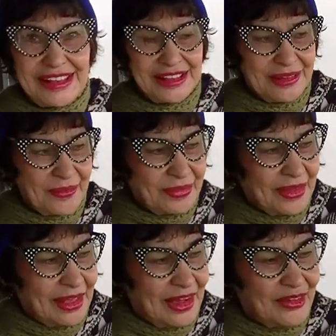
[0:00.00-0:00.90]

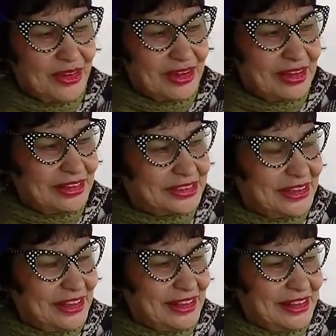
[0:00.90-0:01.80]
Oh. You
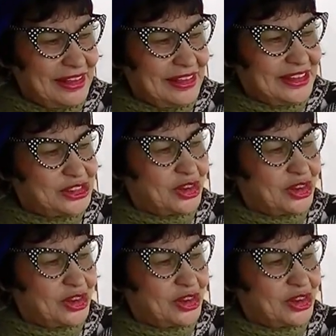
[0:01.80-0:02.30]
see? Yeah.